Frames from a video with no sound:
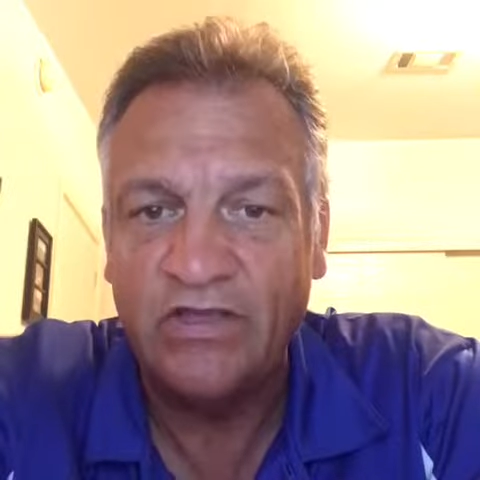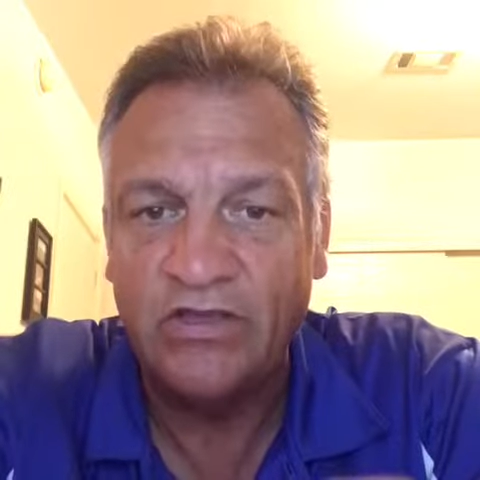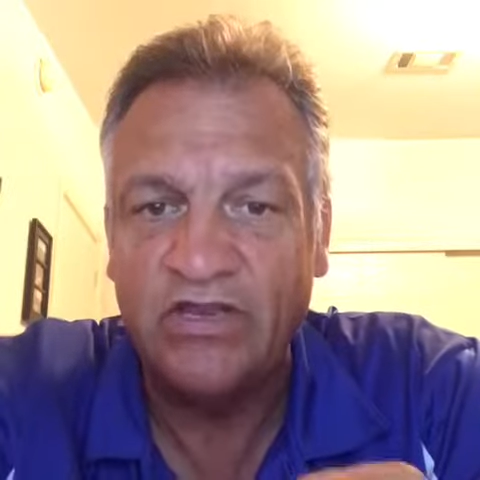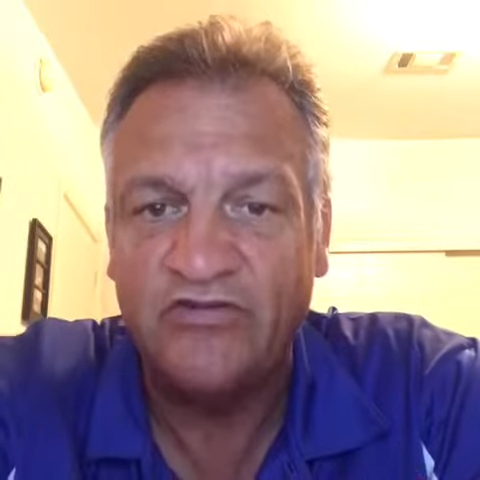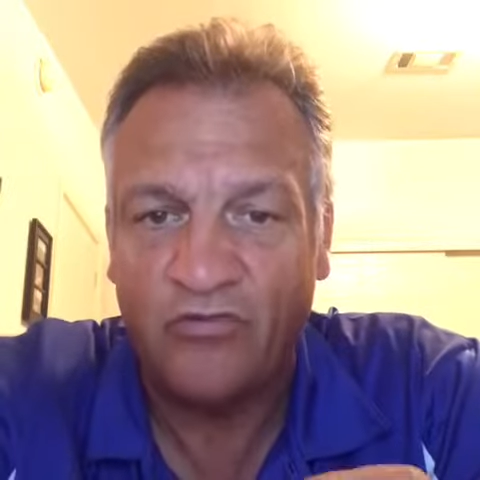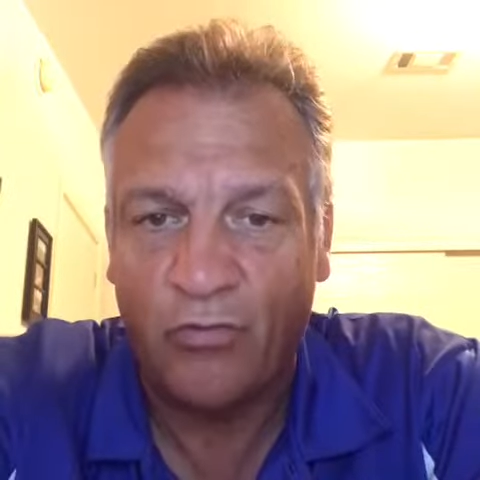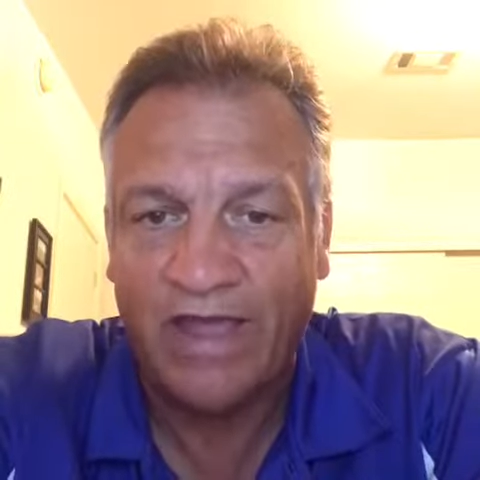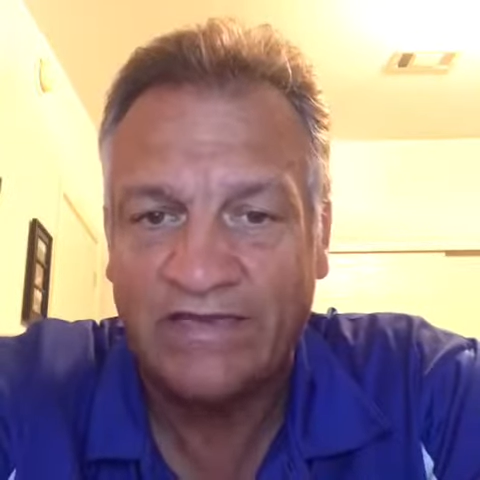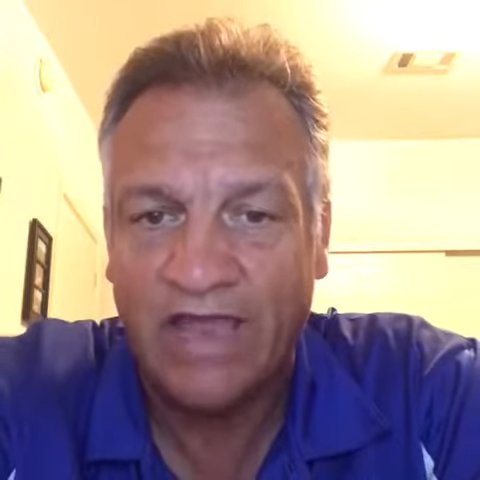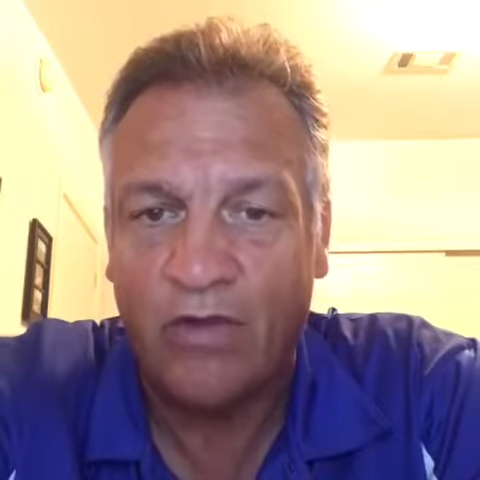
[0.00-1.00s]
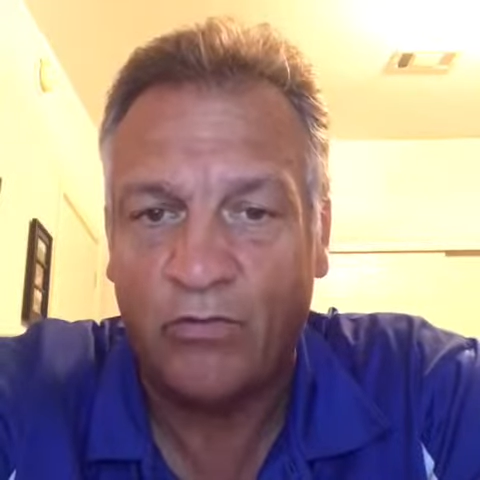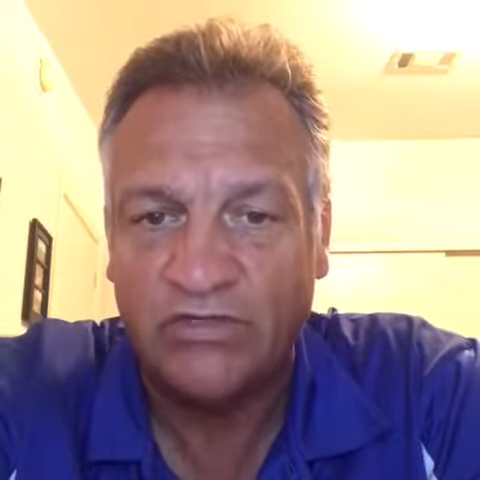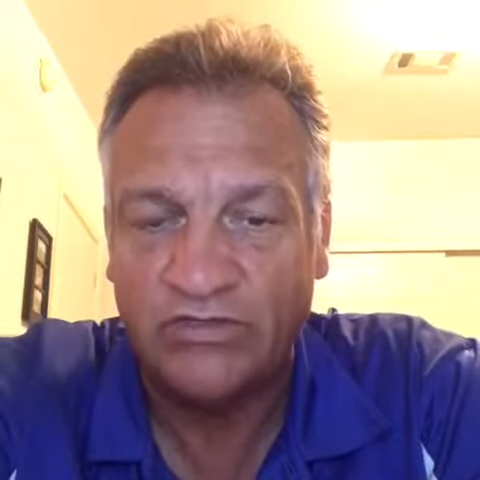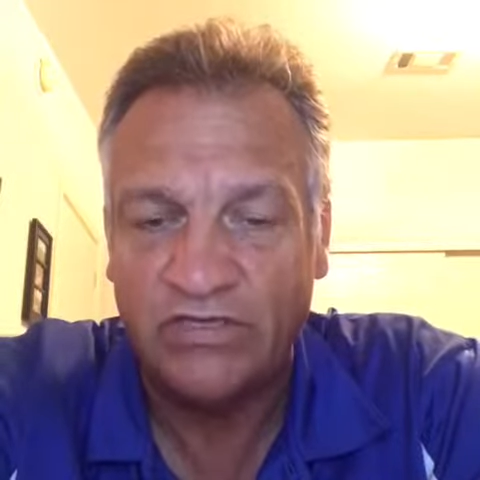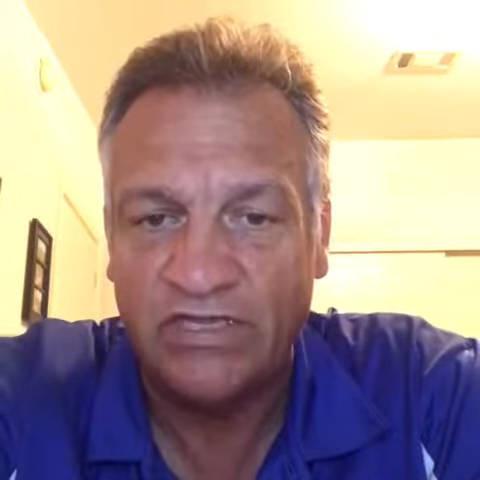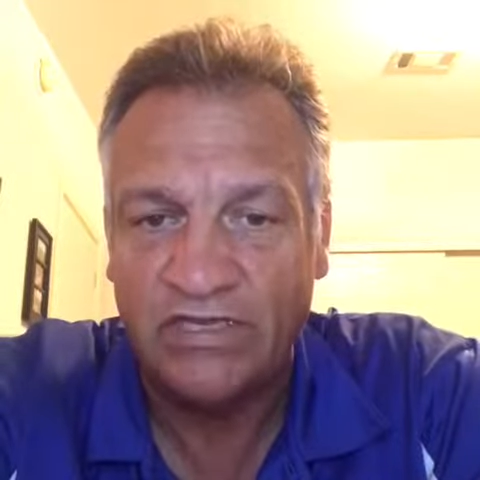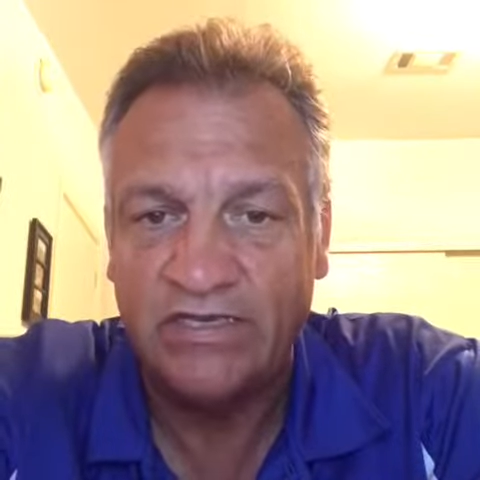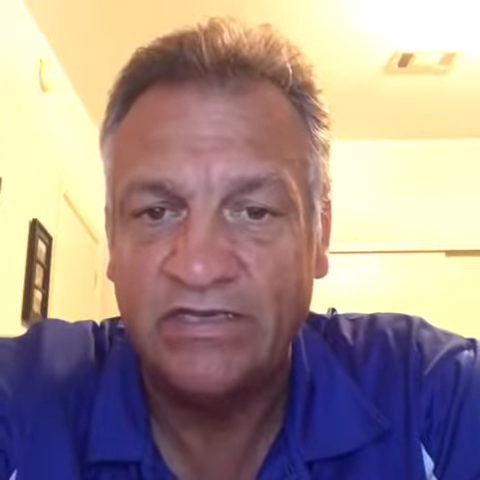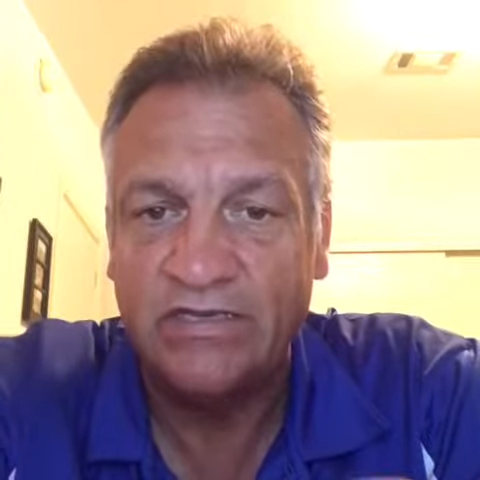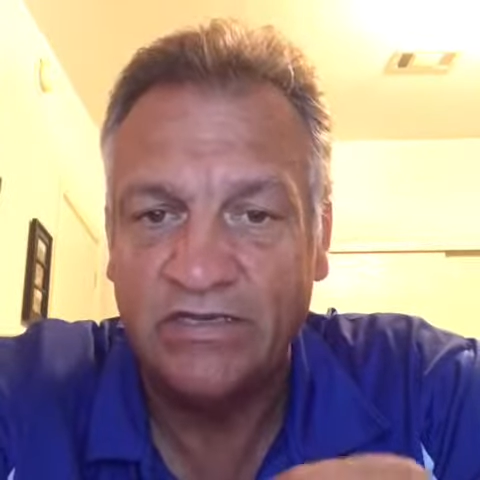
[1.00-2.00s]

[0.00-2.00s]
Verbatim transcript: You need to write down what you need